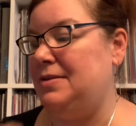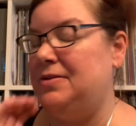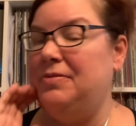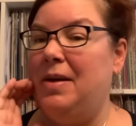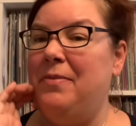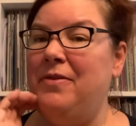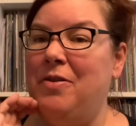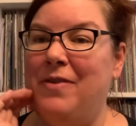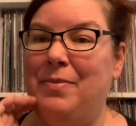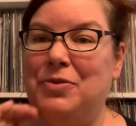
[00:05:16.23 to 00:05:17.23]
So
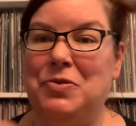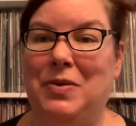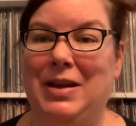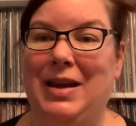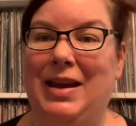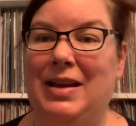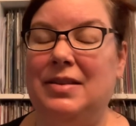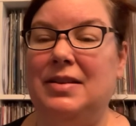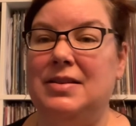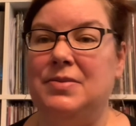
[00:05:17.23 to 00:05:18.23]
November 28th
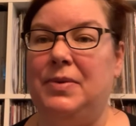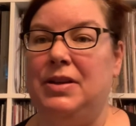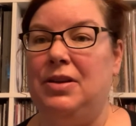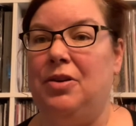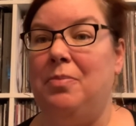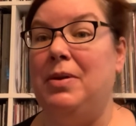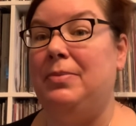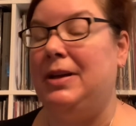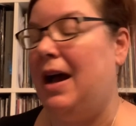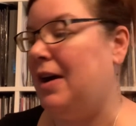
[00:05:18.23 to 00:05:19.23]
is when your
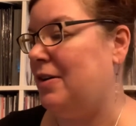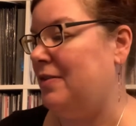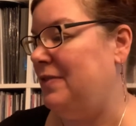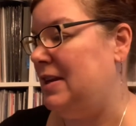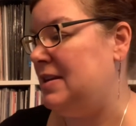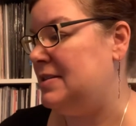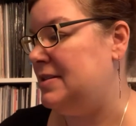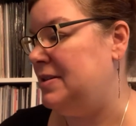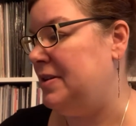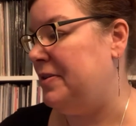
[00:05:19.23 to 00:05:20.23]
bibliography is
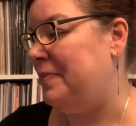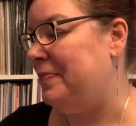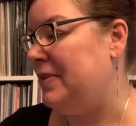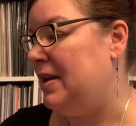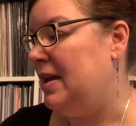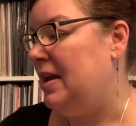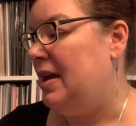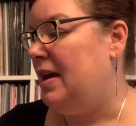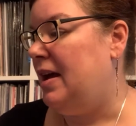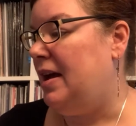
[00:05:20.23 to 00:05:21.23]
due.
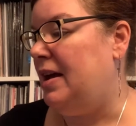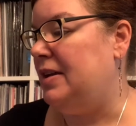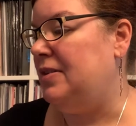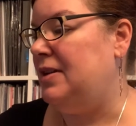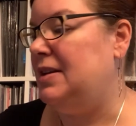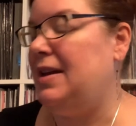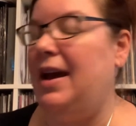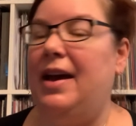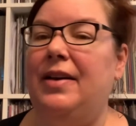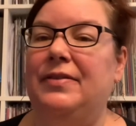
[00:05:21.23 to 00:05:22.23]
You need to
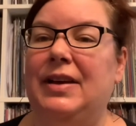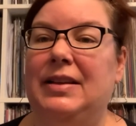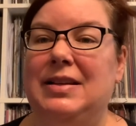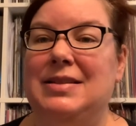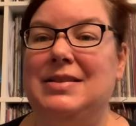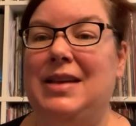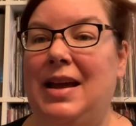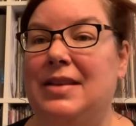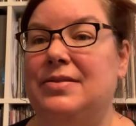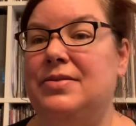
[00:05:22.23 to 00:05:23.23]
have at least
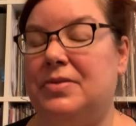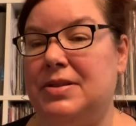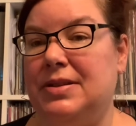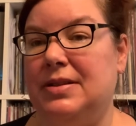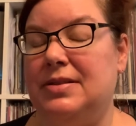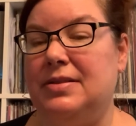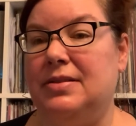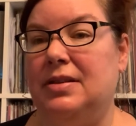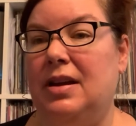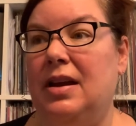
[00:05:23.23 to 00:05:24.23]
10 sources.
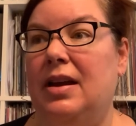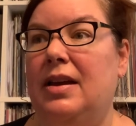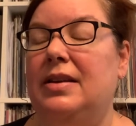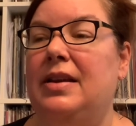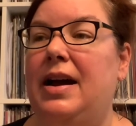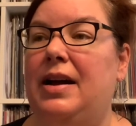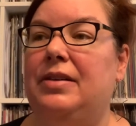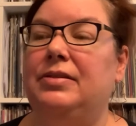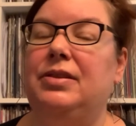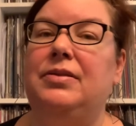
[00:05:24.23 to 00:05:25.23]

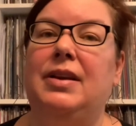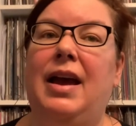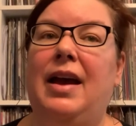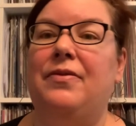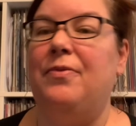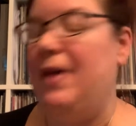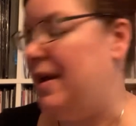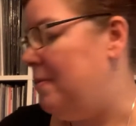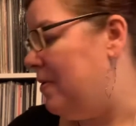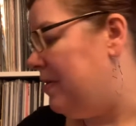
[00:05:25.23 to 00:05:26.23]
Now, you can have way
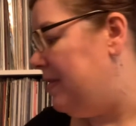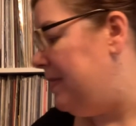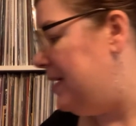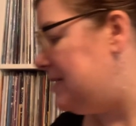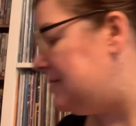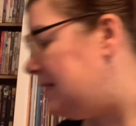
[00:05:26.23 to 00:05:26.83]
more than this.